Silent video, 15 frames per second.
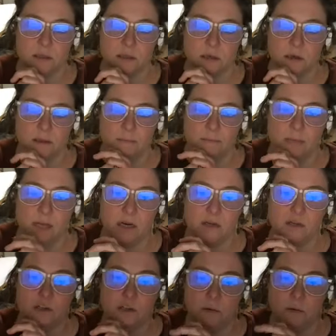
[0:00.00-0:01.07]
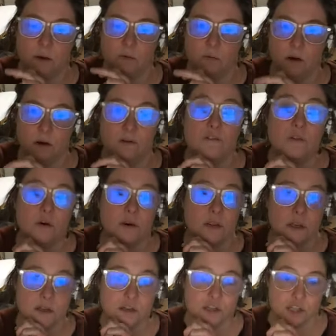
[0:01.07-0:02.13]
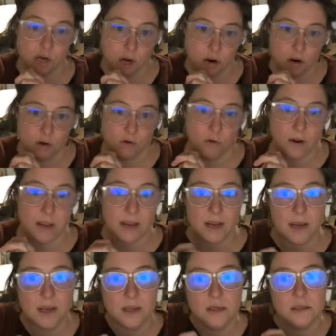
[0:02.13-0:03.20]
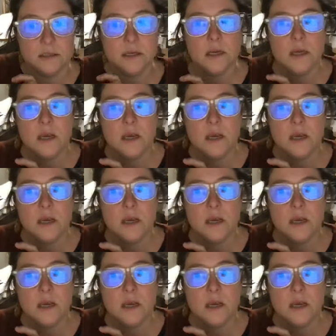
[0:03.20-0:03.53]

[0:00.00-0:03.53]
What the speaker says: committed to doing work for this show, and